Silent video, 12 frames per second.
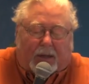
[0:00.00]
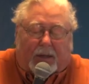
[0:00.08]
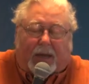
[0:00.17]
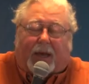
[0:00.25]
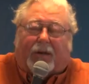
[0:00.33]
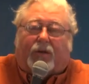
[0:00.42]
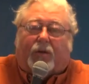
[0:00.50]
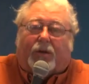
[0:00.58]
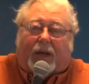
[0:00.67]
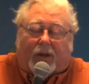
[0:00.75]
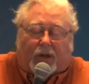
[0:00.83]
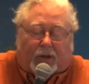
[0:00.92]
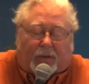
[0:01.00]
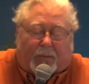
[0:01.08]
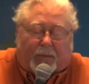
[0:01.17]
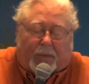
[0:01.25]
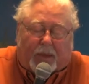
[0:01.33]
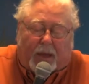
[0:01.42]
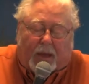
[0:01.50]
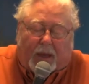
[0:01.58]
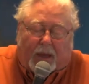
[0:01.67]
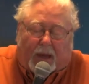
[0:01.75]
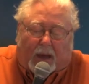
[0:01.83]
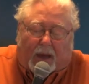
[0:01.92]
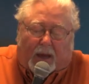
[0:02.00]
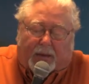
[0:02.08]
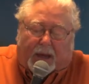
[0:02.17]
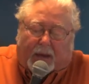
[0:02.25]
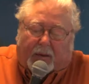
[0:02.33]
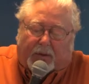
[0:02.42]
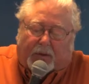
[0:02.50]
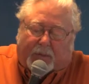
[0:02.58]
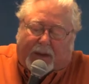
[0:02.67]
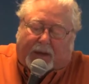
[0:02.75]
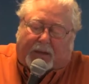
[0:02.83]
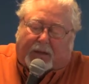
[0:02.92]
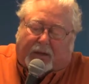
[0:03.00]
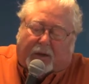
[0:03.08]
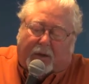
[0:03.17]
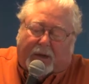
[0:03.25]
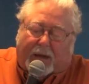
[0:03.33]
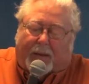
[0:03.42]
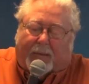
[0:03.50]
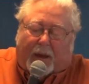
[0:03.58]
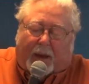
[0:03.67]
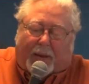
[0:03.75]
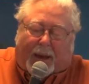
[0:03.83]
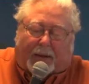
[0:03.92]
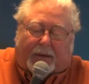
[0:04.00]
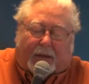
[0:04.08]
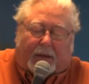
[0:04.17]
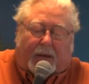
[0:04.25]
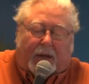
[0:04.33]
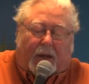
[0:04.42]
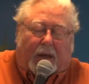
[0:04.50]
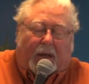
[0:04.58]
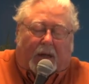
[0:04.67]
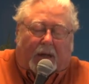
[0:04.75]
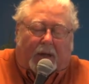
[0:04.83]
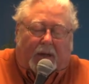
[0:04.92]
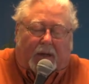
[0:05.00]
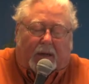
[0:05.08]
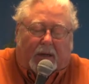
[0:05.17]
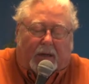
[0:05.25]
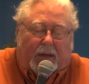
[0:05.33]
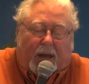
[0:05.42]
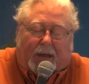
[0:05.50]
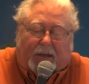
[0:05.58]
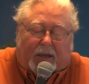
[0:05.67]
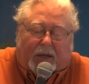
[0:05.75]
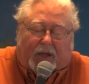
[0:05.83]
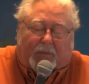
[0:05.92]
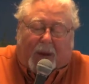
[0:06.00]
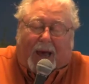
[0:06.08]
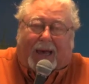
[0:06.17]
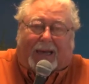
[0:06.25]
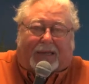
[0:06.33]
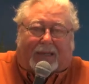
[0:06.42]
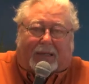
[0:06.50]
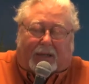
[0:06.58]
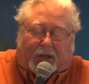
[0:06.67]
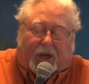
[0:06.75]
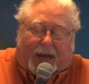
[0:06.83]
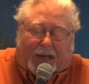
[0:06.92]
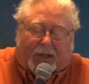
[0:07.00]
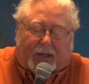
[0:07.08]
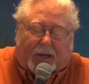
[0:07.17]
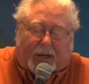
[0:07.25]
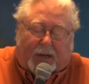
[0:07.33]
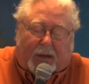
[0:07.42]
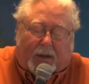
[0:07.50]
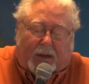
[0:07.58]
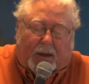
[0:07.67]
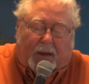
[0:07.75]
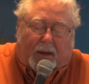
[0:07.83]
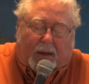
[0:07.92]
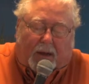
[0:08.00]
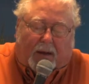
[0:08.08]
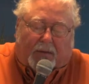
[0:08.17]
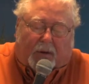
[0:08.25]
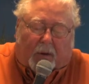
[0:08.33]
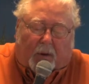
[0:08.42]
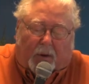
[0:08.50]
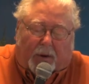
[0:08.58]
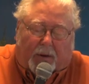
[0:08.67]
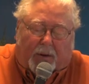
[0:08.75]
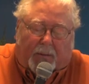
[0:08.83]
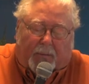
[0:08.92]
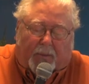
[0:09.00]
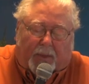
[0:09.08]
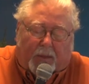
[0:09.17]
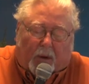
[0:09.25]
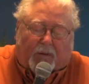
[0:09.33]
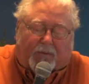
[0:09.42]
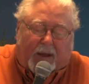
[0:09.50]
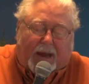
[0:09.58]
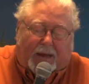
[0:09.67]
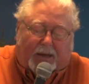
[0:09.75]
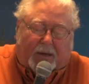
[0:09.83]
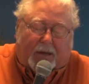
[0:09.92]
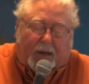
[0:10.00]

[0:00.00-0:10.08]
the exhortation uh, that speak to them about not to despise the chastening of the Lord, nor faint